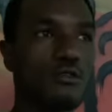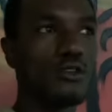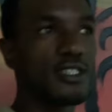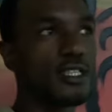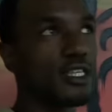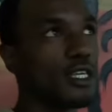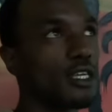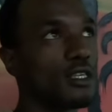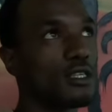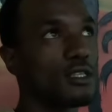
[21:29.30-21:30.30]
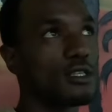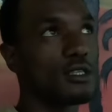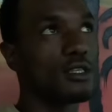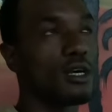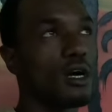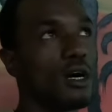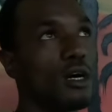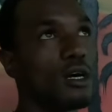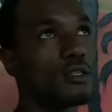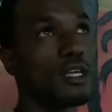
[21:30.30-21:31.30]
Recently.
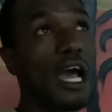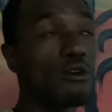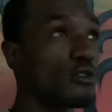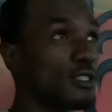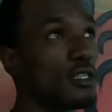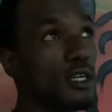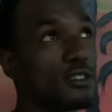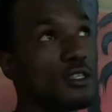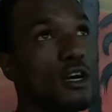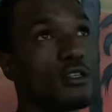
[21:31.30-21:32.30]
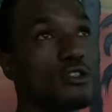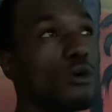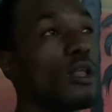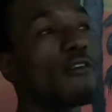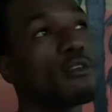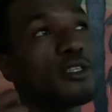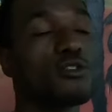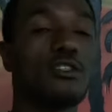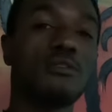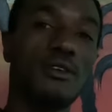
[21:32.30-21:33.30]
The guy who sang that song, You Don't Have to Be
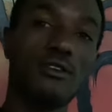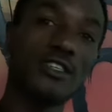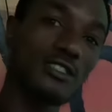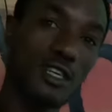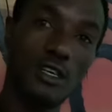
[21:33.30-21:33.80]
Dread to Be Rasta,